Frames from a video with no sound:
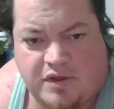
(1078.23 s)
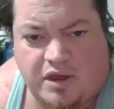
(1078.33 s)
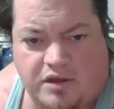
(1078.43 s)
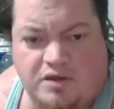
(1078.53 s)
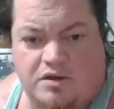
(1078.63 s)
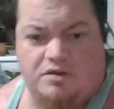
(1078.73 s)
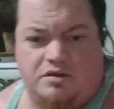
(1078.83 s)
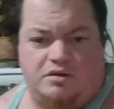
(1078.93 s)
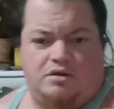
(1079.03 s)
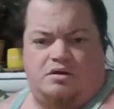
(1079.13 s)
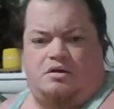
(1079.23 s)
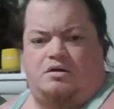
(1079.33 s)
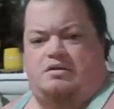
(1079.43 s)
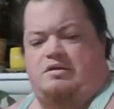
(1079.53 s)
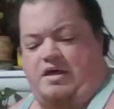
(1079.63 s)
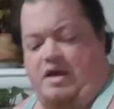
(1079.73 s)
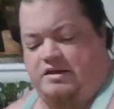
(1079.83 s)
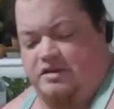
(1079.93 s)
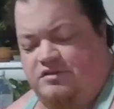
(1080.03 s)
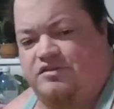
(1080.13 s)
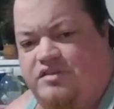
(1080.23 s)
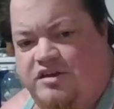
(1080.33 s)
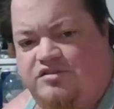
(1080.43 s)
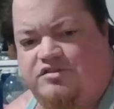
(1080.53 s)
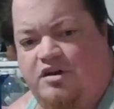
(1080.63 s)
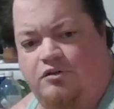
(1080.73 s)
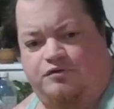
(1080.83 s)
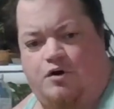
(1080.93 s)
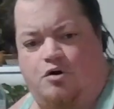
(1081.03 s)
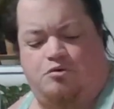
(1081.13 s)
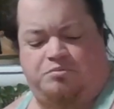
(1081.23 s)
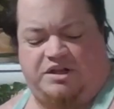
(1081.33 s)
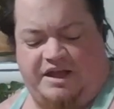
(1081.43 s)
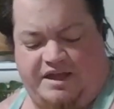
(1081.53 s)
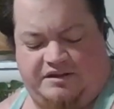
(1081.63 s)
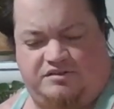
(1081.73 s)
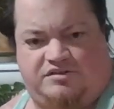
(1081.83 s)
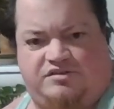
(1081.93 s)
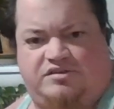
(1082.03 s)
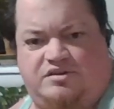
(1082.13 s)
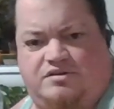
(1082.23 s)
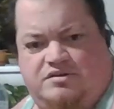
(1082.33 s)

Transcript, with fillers: Okay. That is the Shelf of Plants.